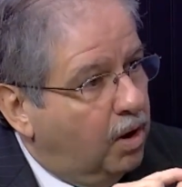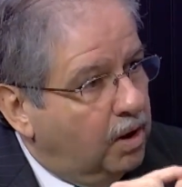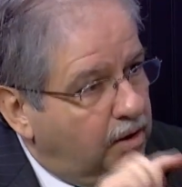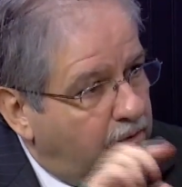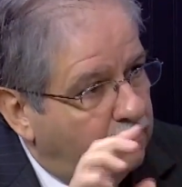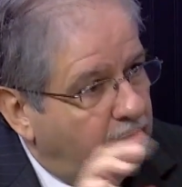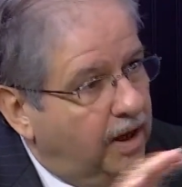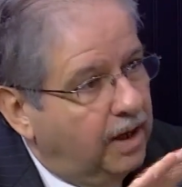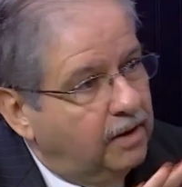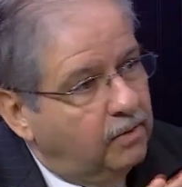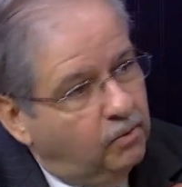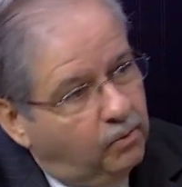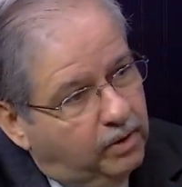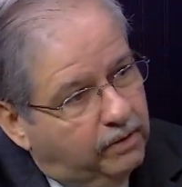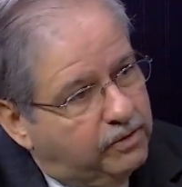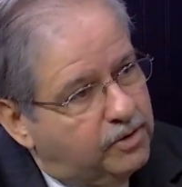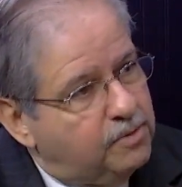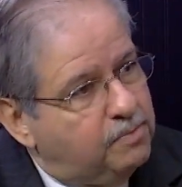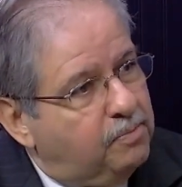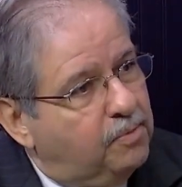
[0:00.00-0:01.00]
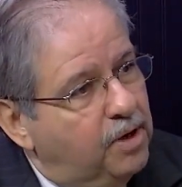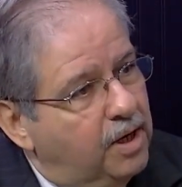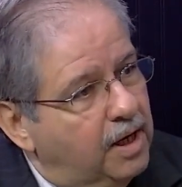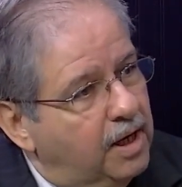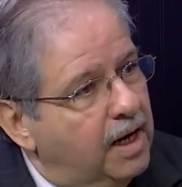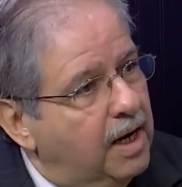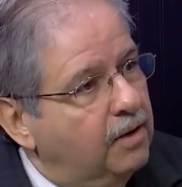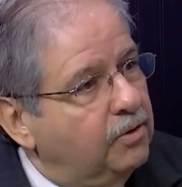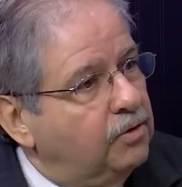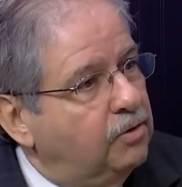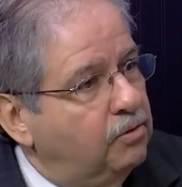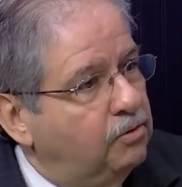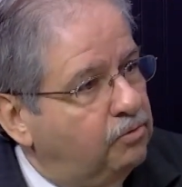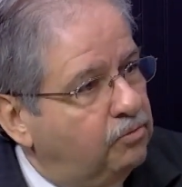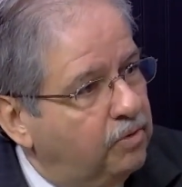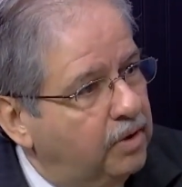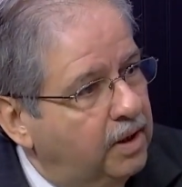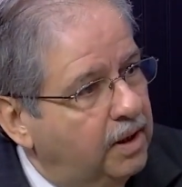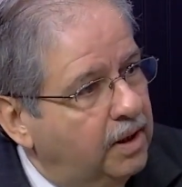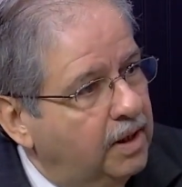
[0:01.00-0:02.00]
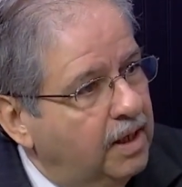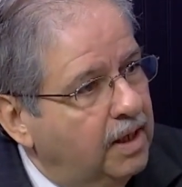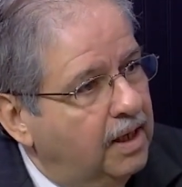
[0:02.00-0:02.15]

event, we've spread it out to 3.